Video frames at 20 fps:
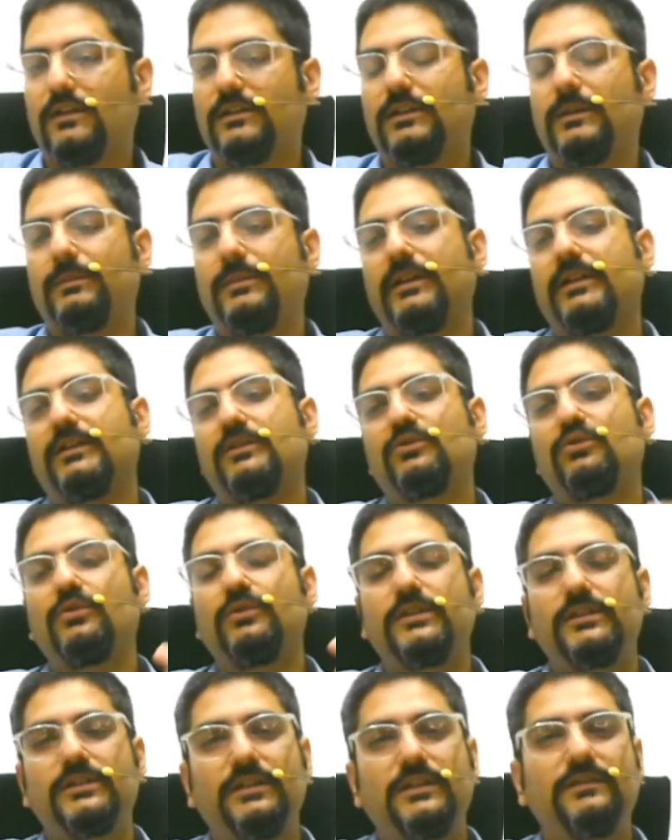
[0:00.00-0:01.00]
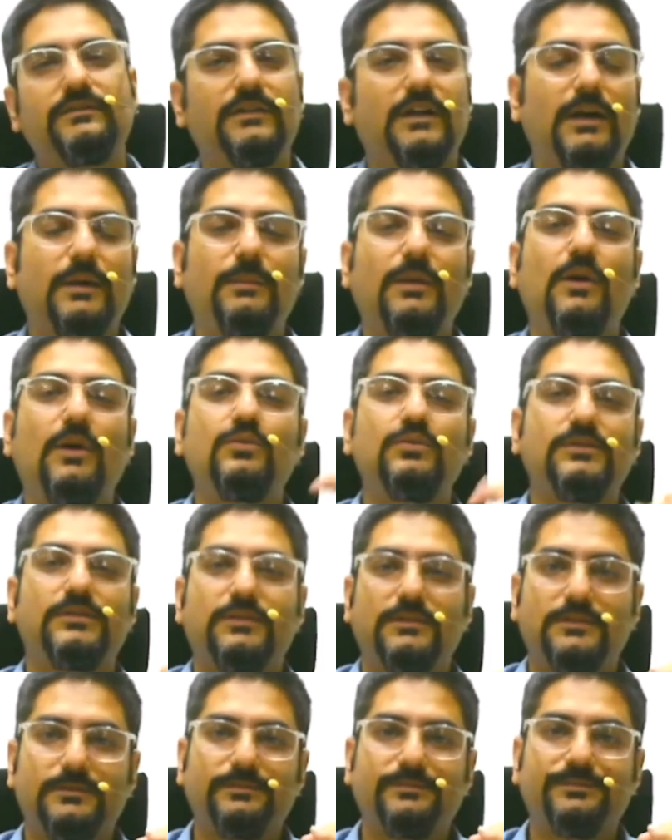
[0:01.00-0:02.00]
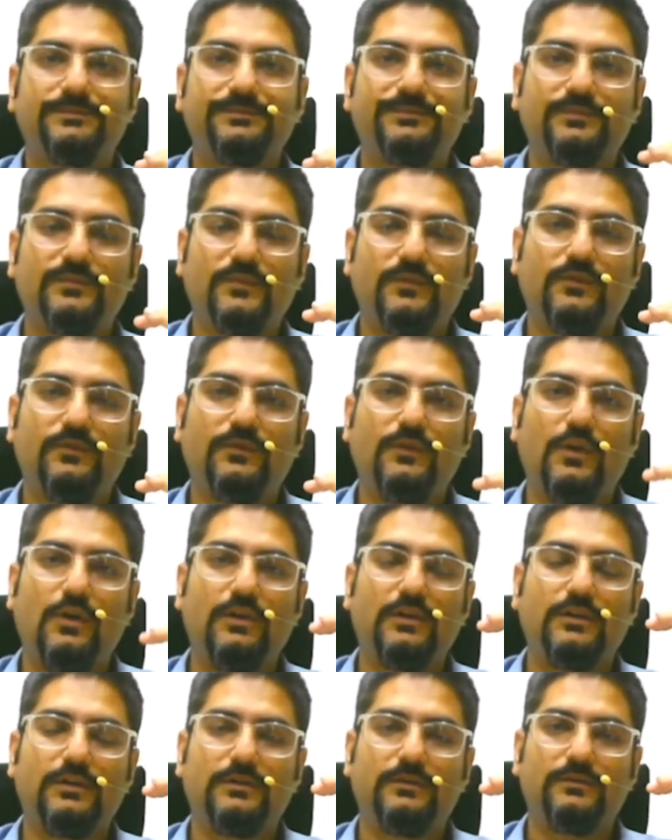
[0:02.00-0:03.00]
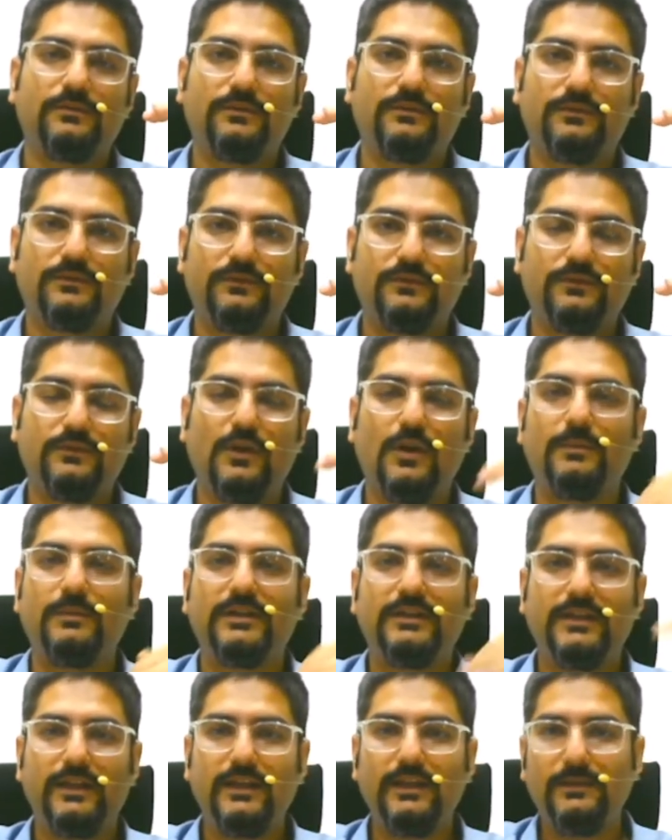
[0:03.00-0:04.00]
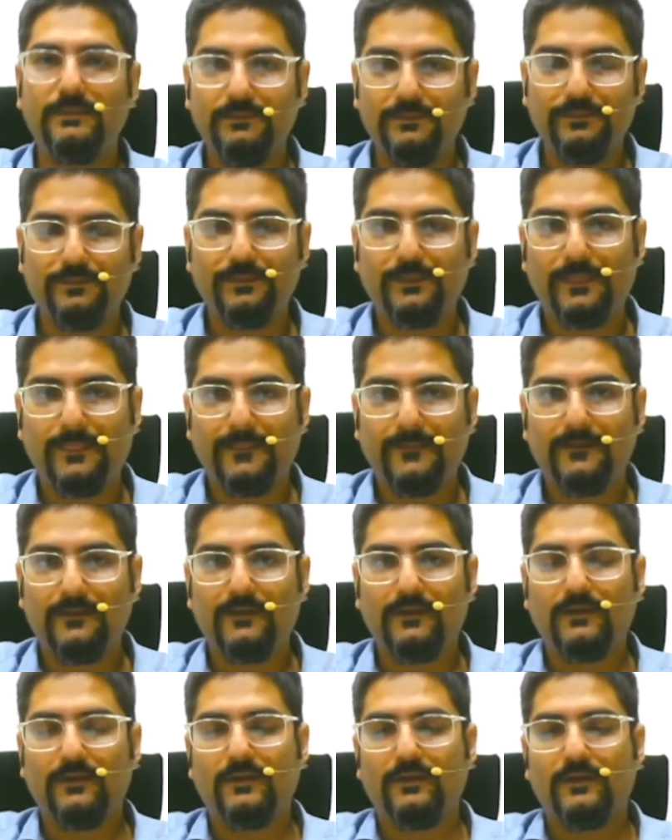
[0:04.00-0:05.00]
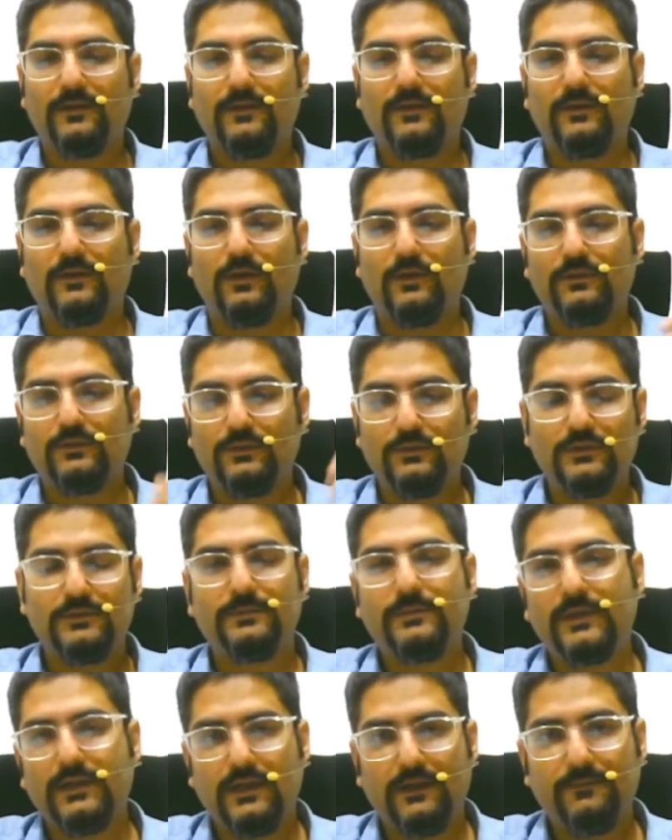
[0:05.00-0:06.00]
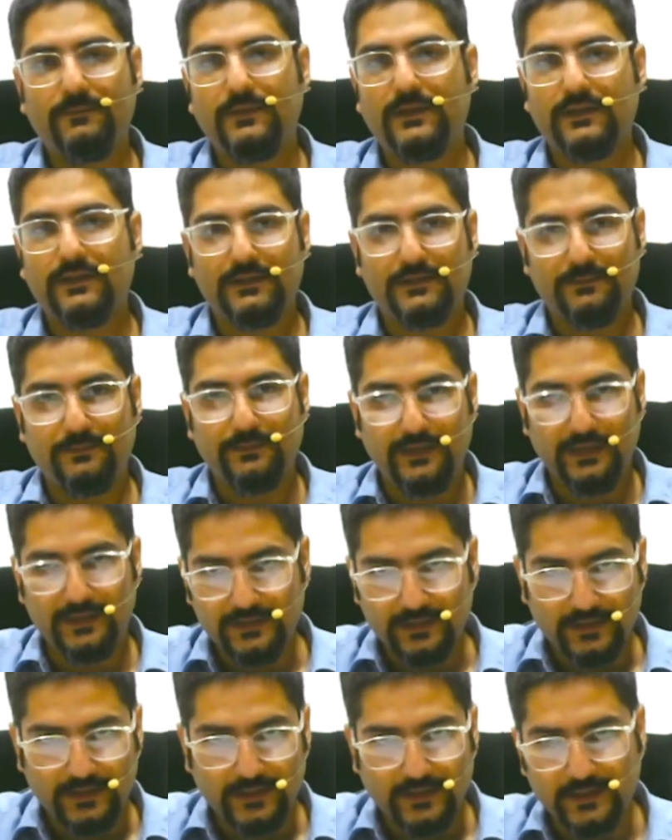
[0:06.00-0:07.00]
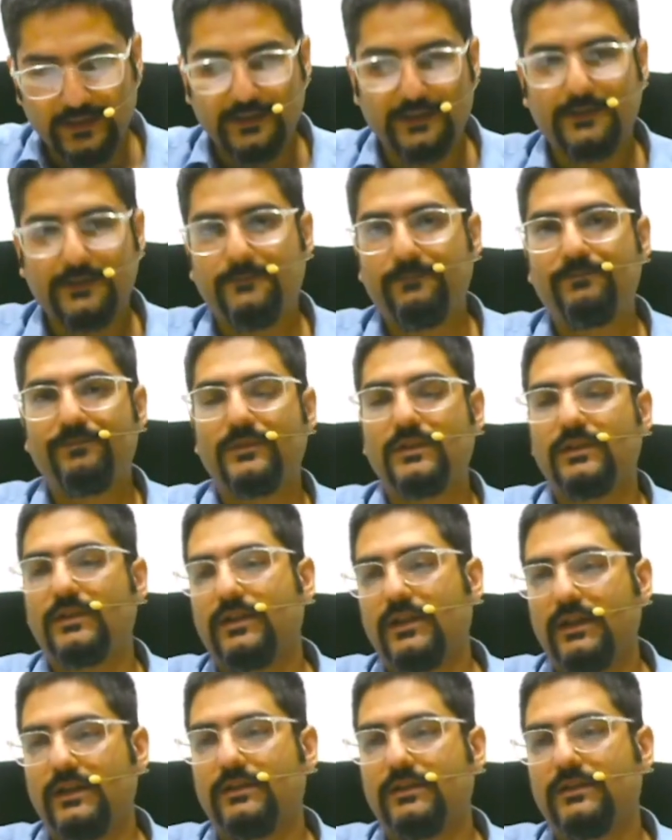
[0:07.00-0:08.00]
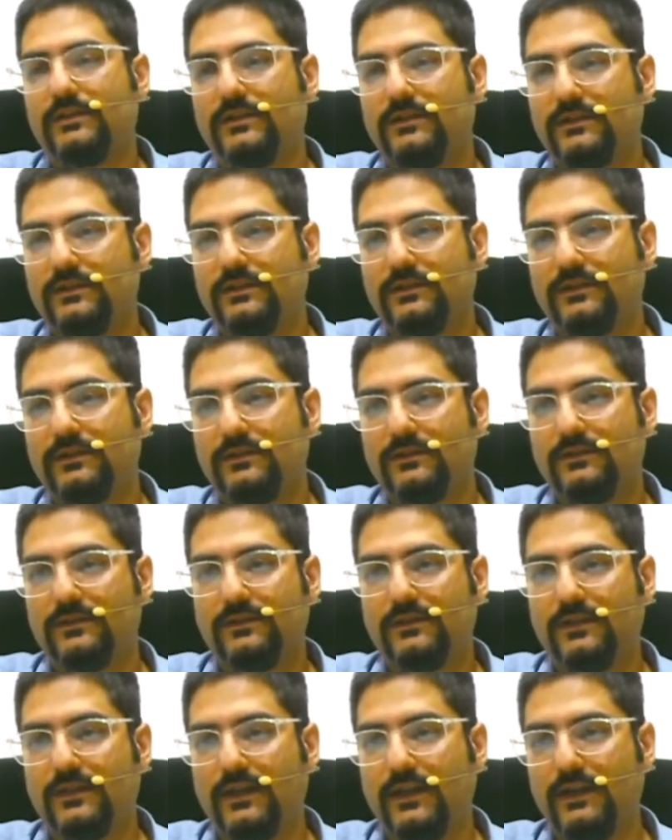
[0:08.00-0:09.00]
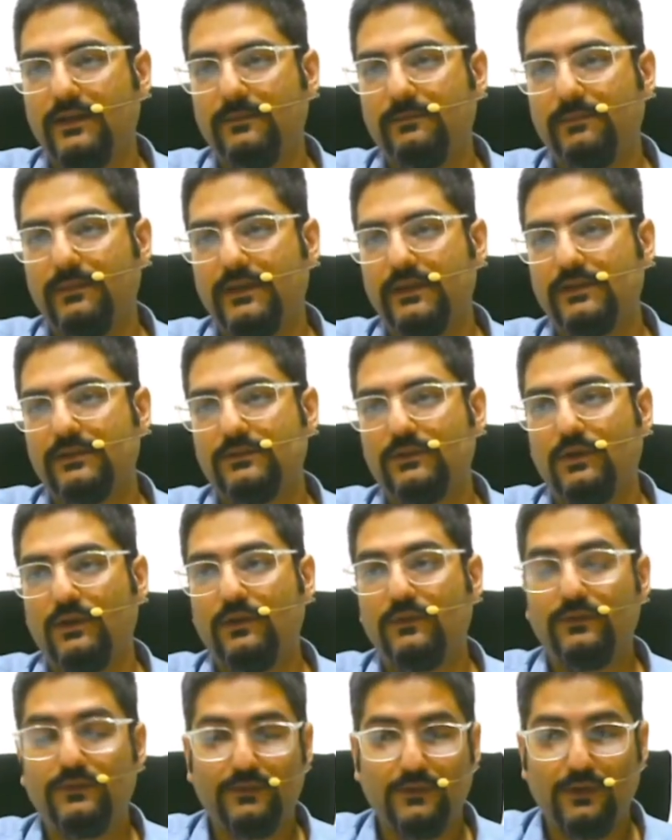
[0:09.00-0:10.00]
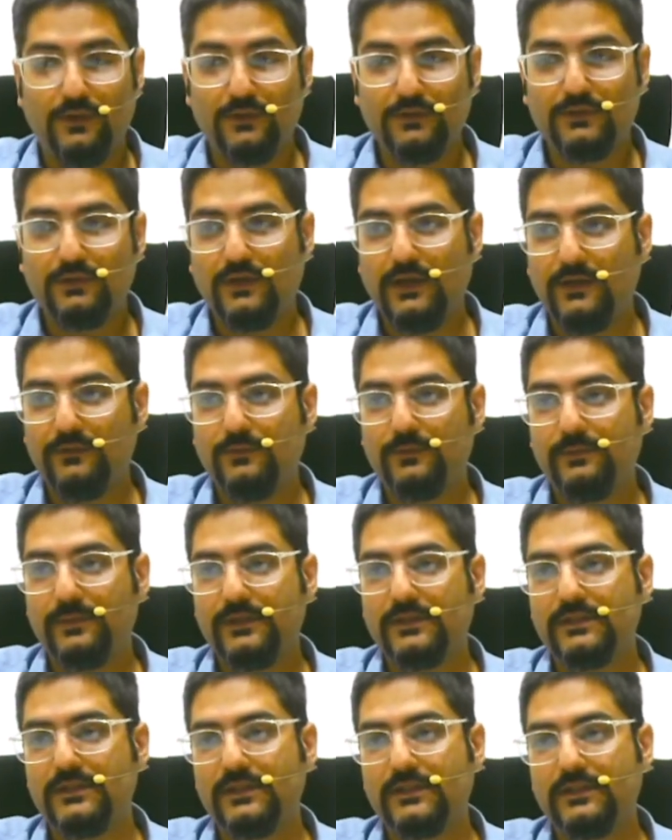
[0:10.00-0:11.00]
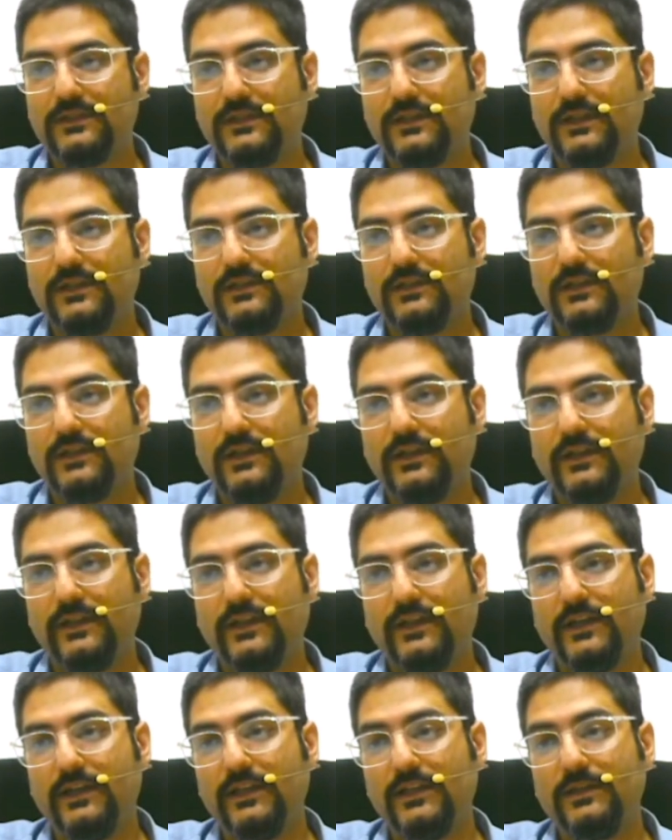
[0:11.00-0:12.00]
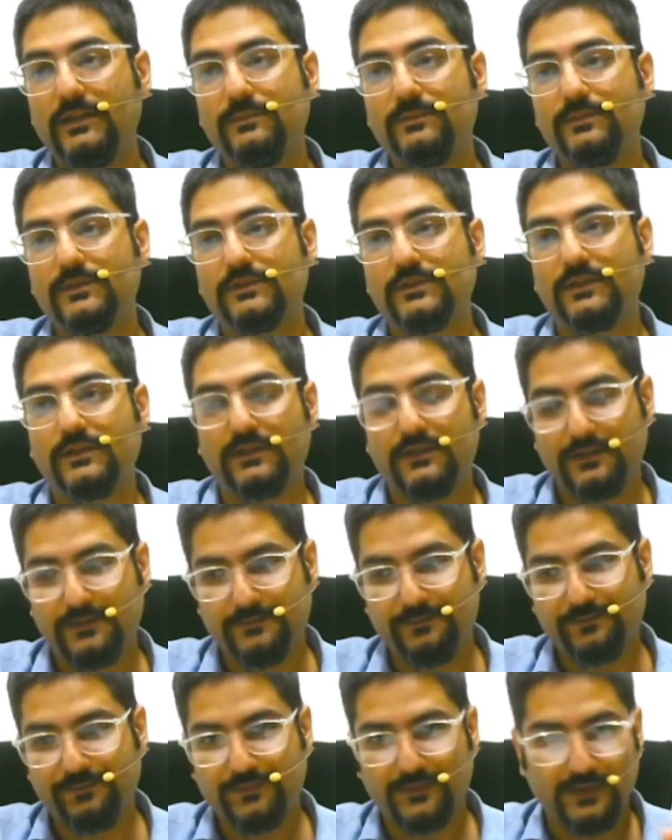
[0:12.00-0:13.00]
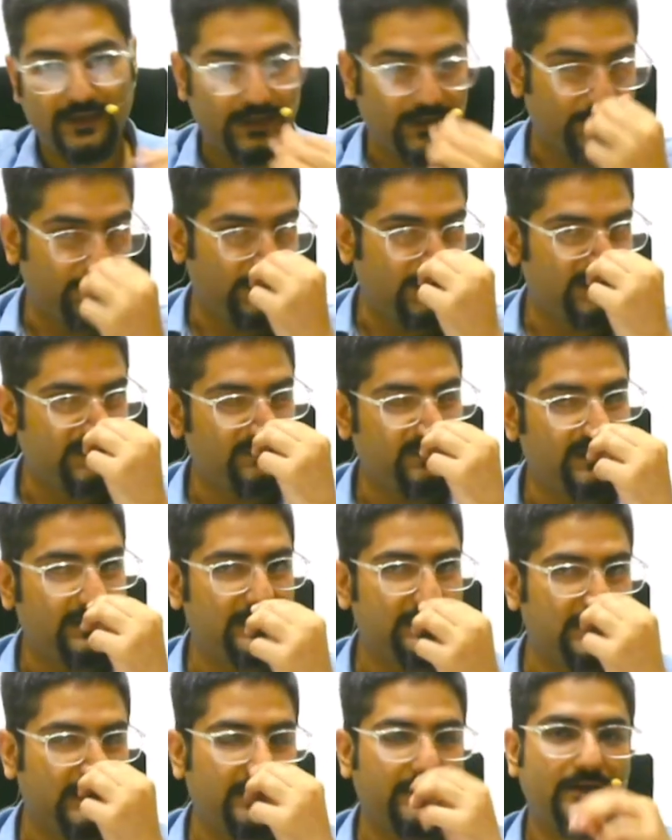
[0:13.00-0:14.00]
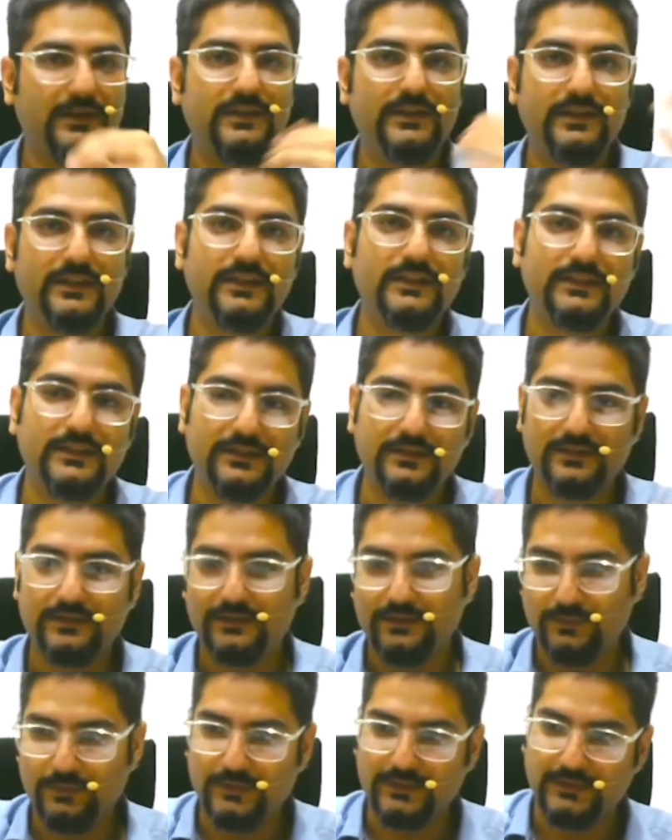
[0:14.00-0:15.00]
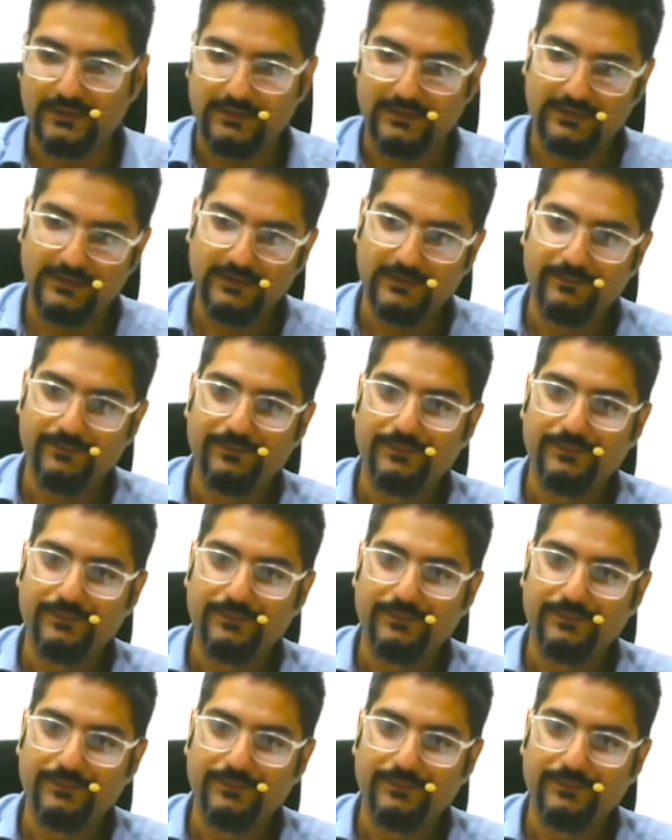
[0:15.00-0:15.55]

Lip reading: The players who receive amount for from a team on whose behalf players play the cricket, right? And players also have to pay GST at the rate 18%, right? Because players are rendering their services.